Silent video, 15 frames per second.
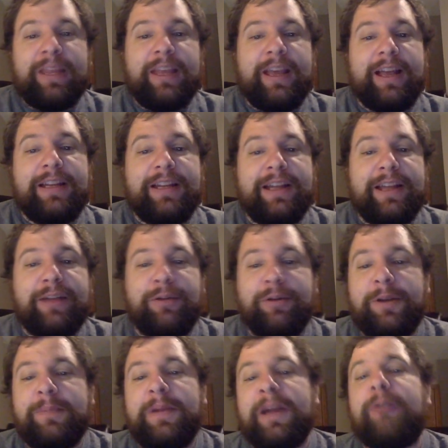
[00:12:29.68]
and together we
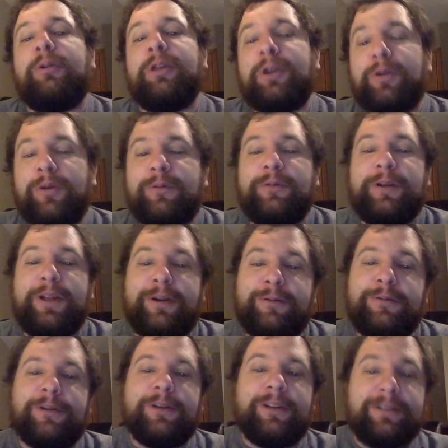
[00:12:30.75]
can make a really cool video
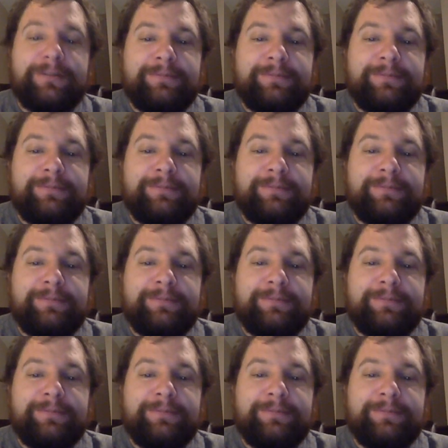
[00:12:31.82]
for it.